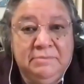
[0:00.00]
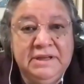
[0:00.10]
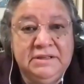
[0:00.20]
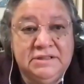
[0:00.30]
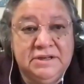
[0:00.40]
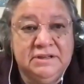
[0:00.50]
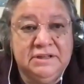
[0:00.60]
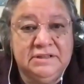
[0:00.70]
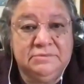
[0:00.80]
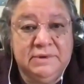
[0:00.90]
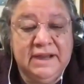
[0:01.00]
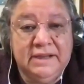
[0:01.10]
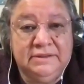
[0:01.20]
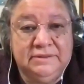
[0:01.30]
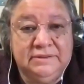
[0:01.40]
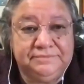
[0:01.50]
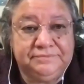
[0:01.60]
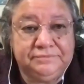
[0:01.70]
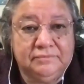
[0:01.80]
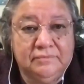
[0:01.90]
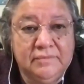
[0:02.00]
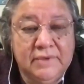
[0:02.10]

steered in this way. Yeah.